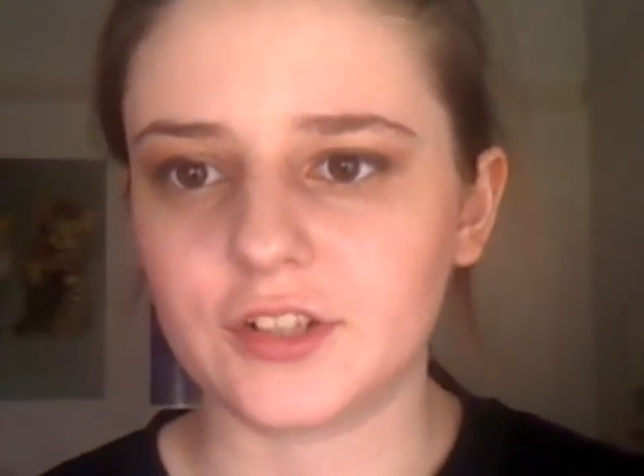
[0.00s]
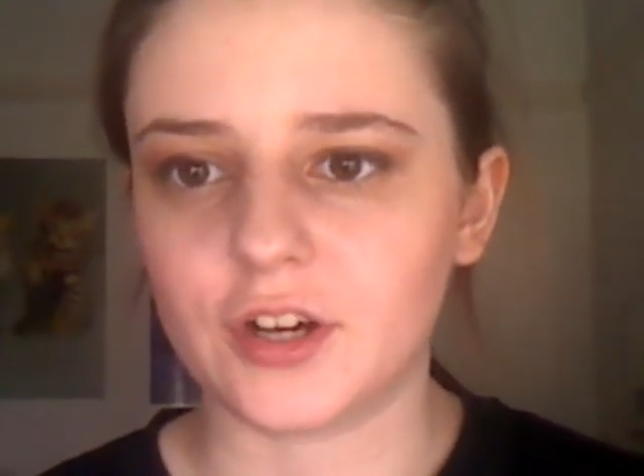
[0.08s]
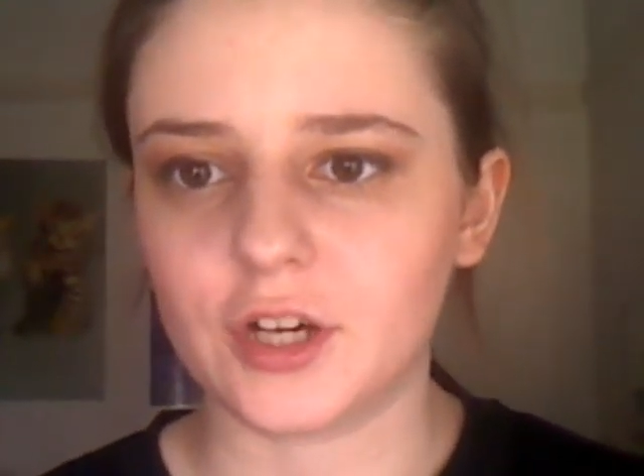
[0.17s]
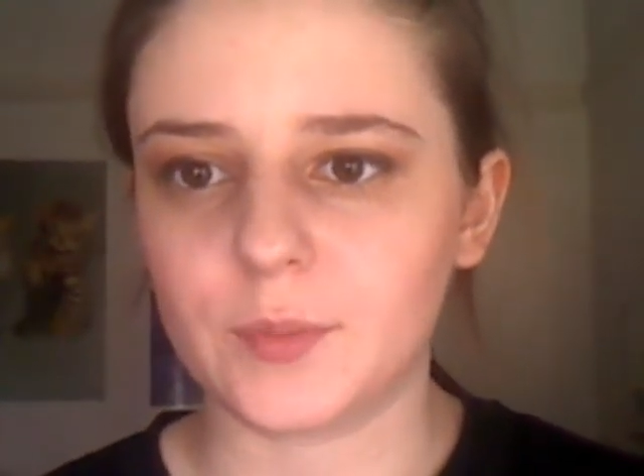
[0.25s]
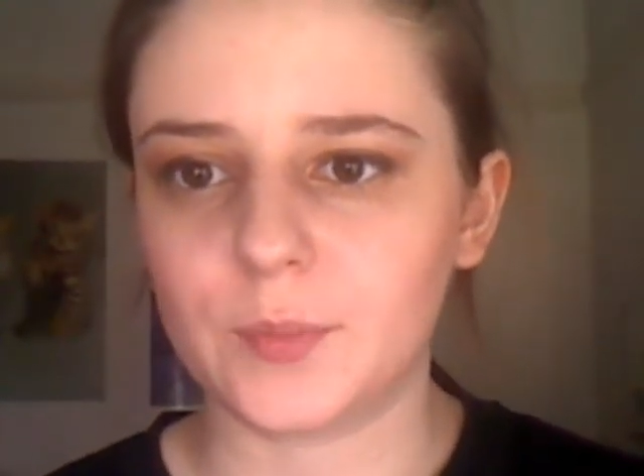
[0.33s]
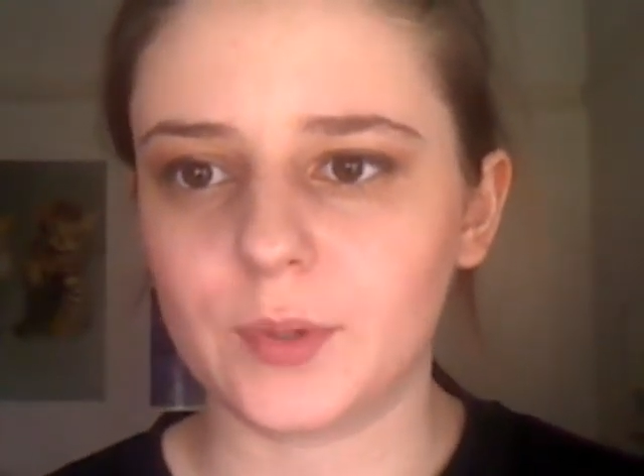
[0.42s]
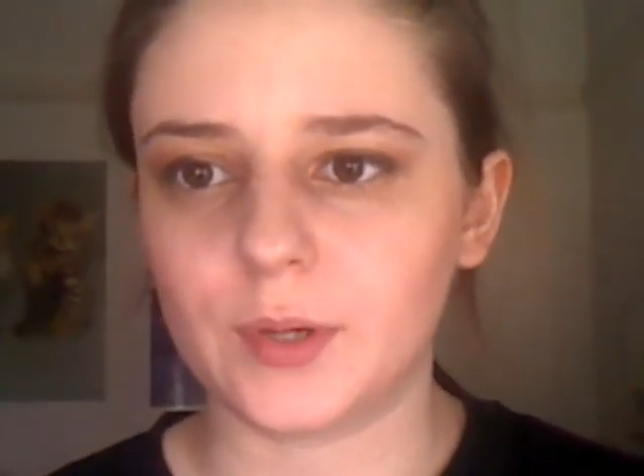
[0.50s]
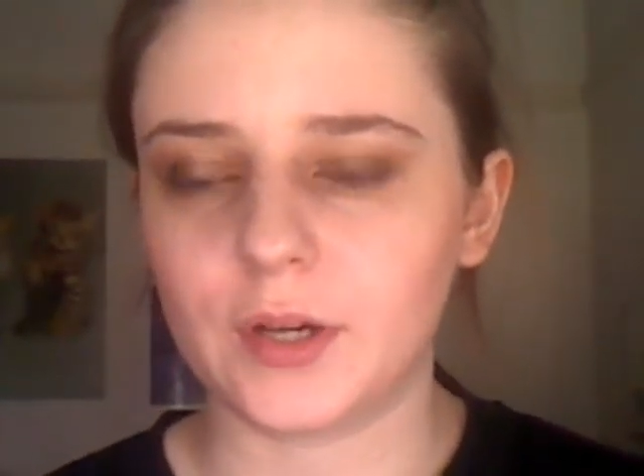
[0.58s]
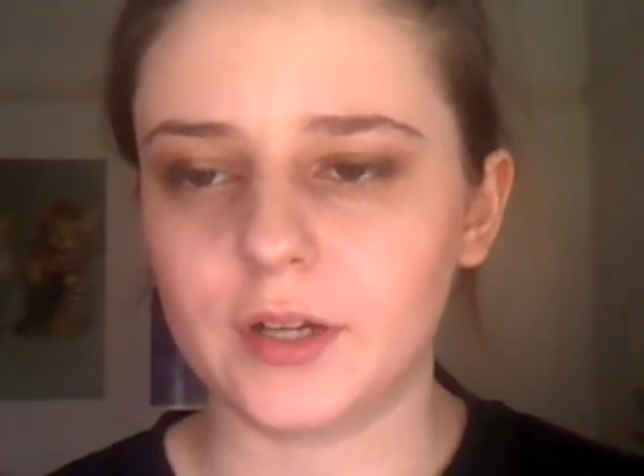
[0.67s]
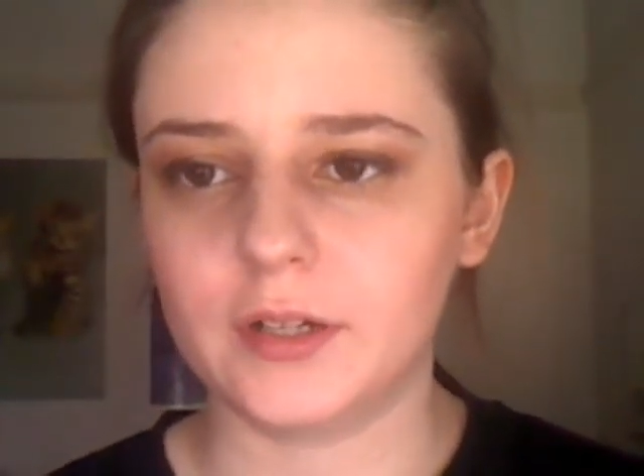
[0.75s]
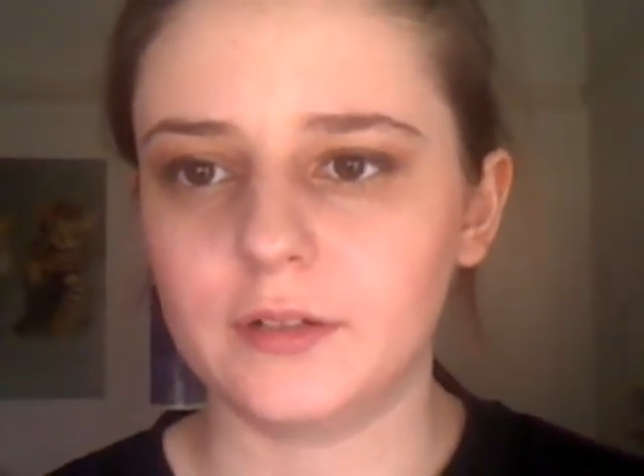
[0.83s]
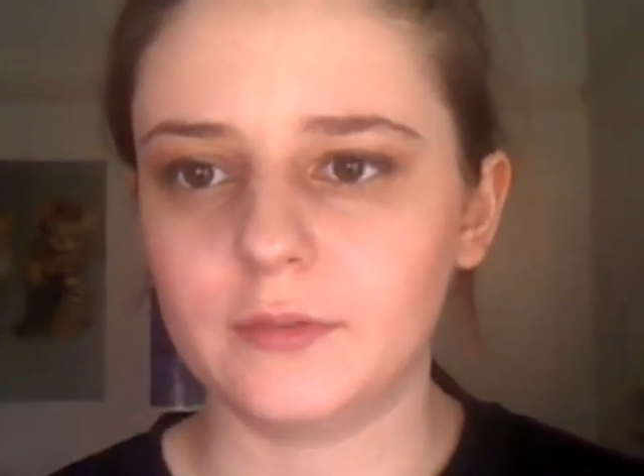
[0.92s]
dark
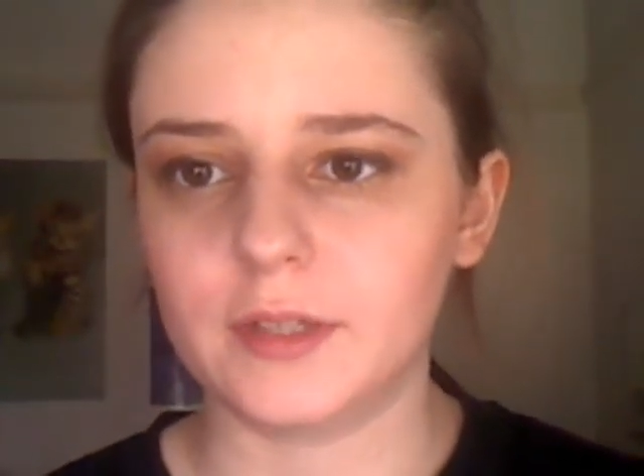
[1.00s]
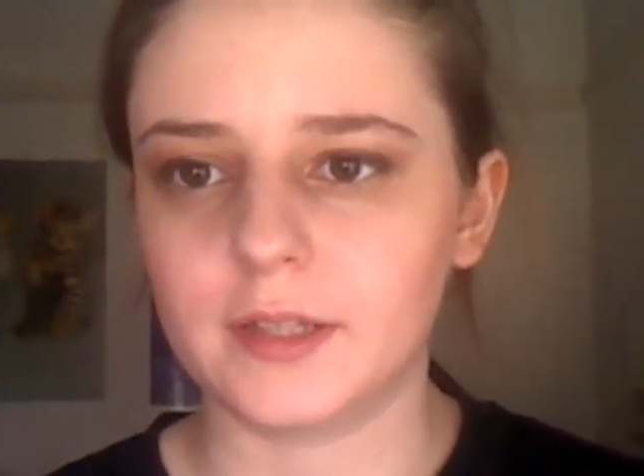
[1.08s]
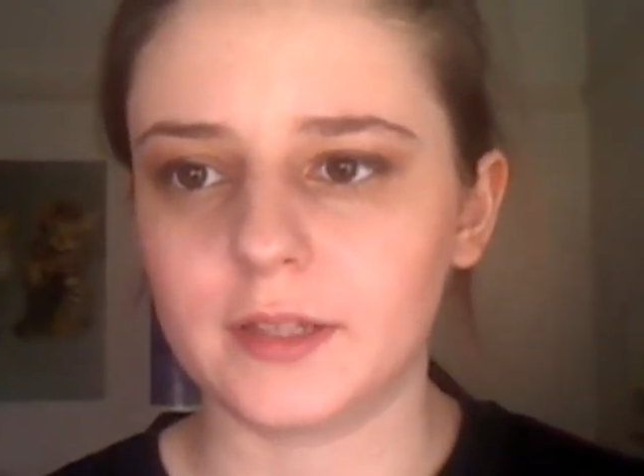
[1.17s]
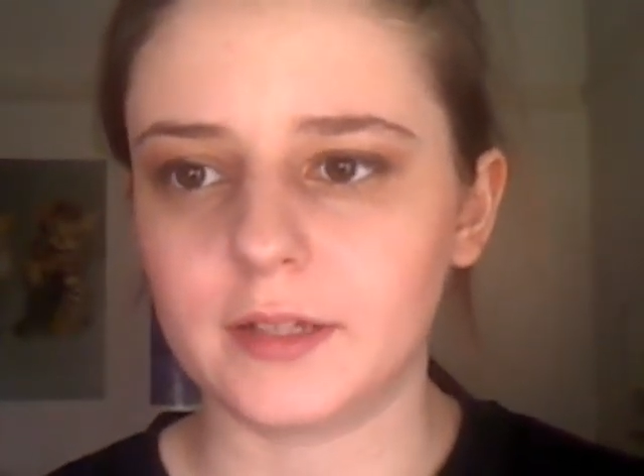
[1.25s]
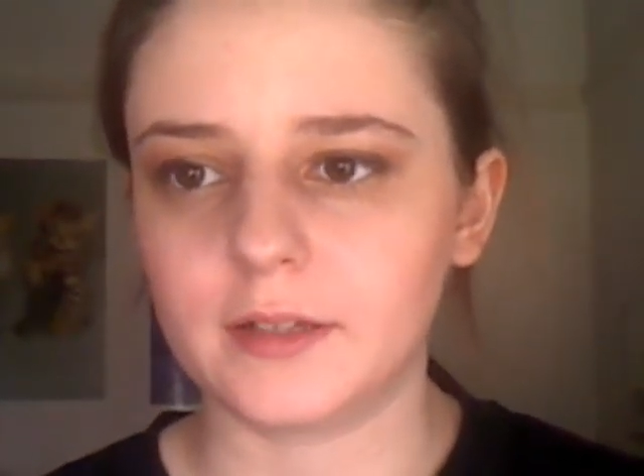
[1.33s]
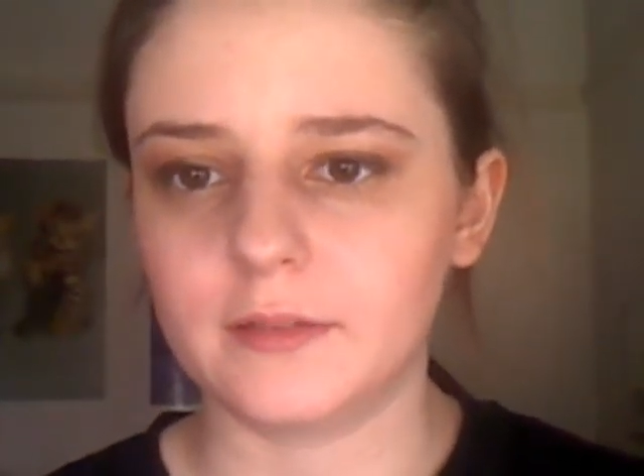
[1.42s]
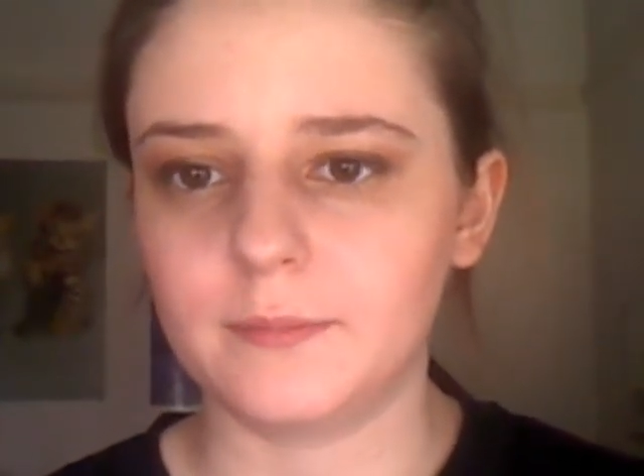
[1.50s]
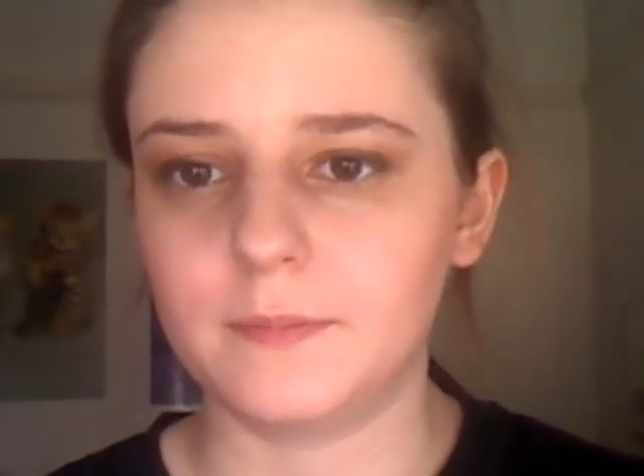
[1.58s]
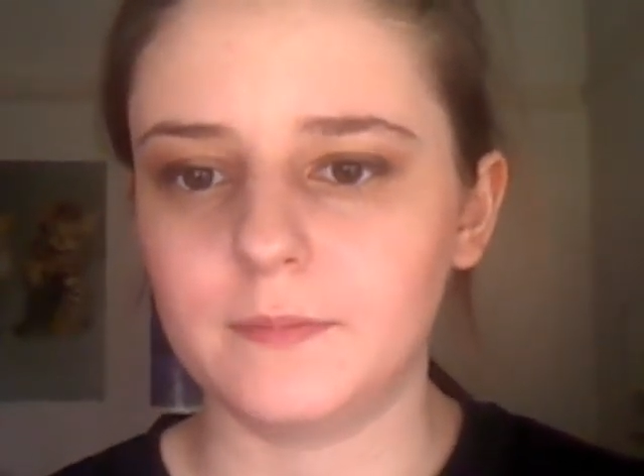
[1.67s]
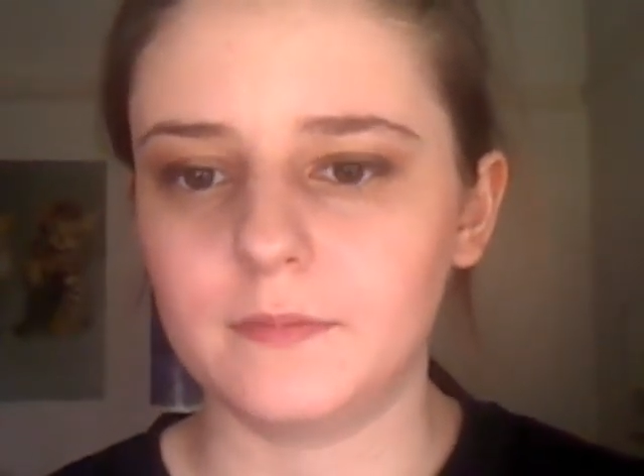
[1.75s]
brown with like a